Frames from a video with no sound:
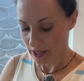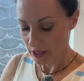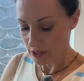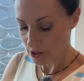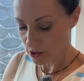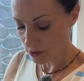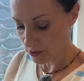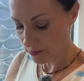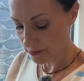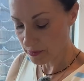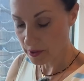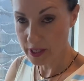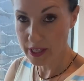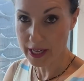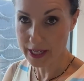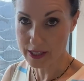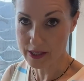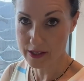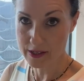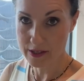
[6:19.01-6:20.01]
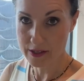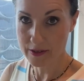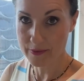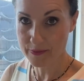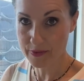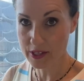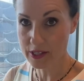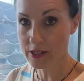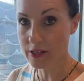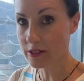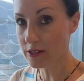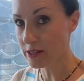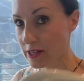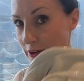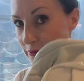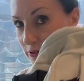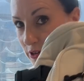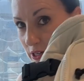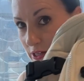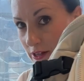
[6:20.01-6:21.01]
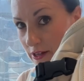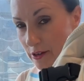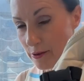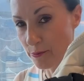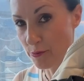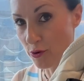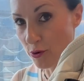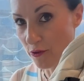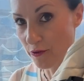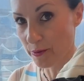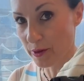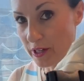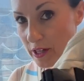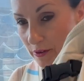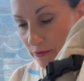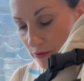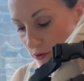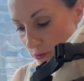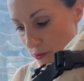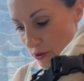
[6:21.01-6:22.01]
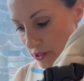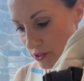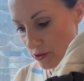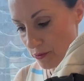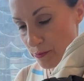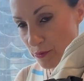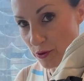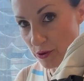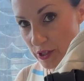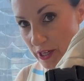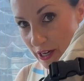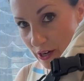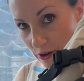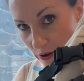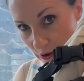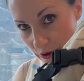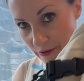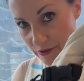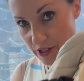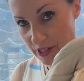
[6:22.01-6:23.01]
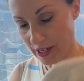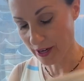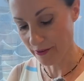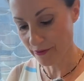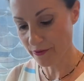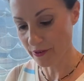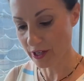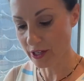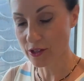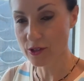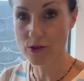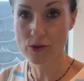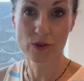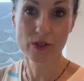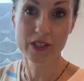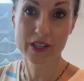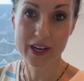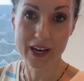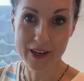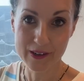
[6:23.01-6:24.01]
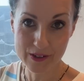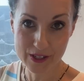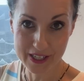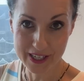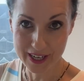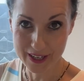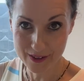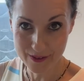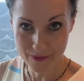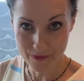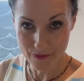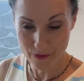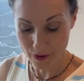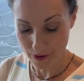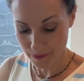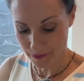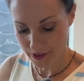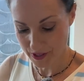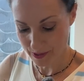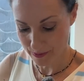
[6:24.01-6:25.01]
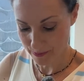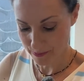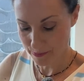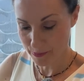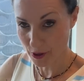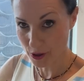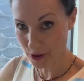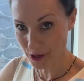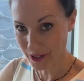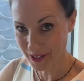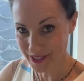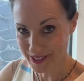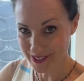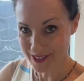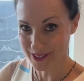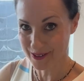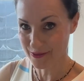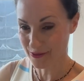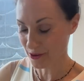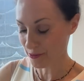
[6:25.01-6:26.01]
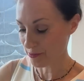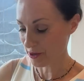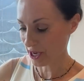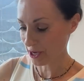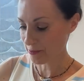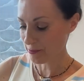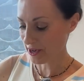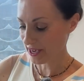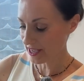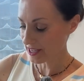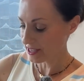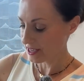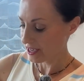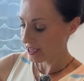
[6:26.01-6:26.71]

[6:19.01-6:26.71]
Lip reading: So yes, this is definitely an improvement if you want to put a lot of stuff into the outside front pockets of your backpack.